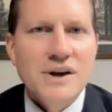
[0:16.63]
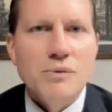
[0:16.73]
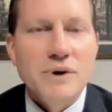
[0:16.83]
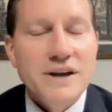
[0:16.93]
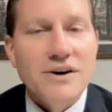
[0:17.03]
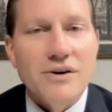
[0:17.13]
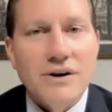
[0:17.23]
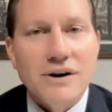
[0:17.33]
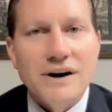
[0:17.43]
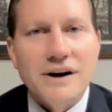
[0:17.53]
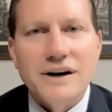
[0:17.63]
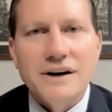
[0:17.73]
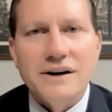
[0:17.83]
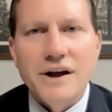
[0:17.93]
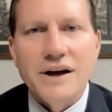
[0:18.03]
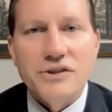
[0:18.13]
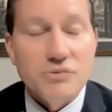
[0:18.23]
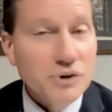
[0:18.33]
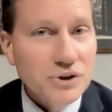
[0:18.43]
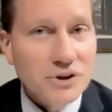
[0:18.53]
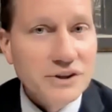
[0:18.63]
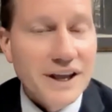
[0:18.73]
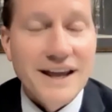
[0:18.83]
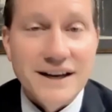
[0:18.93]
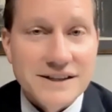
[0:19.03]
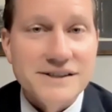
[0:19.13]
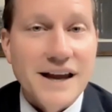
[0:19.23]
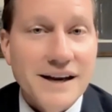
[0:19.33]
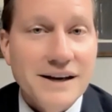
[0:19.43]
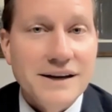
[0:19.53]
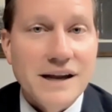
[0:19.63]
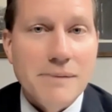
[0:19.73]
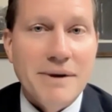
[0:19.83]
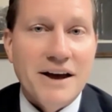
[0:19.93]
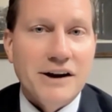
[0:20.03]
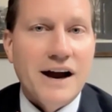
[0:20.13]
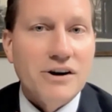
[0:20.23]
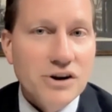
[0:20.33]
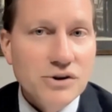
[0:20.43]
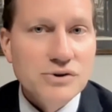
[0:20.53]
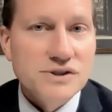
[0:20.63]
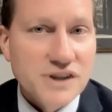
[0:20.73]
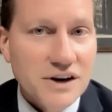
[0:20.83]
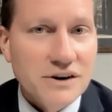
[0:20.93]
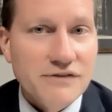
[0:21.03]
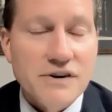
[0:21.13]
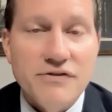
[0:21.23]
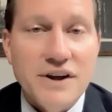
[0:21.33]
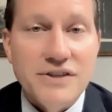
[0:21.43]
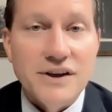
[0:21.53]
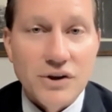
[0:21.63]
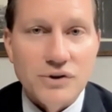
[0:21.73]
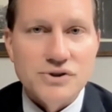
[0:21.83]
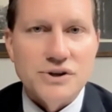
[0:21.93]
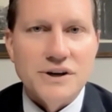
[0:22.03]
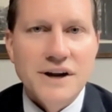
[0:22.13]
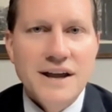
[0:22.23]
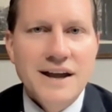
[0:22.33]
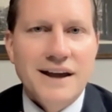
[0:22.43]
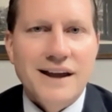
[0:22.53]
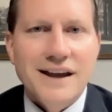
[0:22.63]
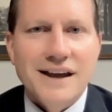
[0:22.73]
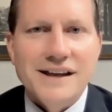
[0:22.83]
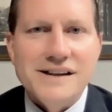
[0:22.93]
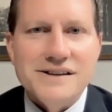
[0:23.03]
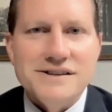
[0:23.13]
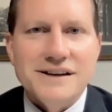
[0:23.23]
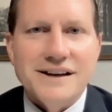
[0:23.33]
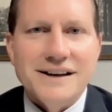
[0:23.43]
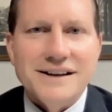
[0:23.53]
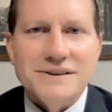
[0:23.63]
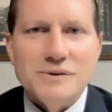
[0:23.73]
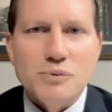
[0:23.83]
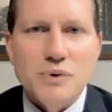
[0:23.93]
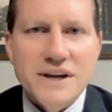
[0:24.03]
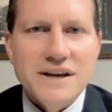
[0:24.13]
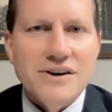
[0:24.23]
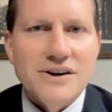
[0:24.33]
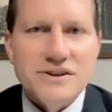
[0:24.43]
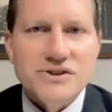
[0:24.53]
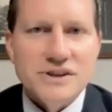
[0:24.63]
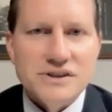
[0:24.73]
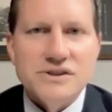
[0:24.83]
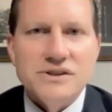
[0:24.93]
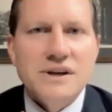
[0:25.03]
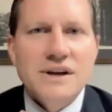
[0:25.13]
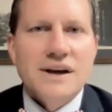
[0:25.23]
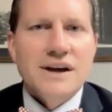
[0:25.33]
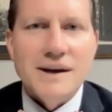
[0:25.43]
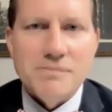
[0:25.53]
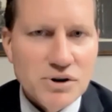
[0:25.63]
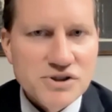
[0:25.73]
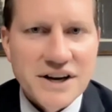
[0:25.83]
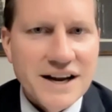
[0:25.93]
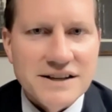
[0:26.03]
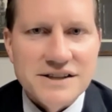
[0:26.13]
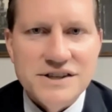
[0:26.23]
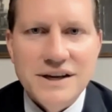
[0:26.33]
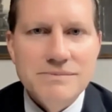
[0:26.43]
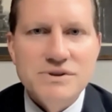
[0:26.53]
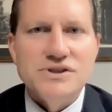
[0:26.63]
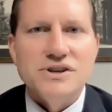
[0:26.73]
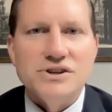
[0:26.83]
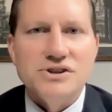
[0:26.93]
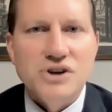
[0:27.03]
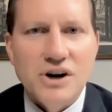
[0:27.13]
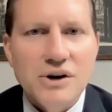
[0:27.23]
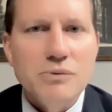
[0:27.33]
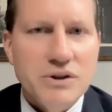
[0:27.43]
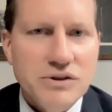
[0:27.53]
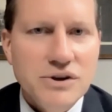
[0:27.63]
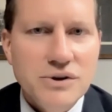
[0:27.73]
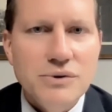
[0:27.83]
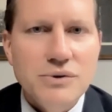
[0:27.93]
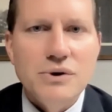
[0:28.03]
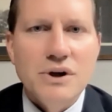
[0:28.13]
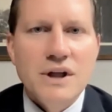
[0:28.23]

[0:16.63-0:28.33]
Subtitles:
We are thrilled and excited about our new Center for Faith and Culture, and we are just bursting at the seams to share with you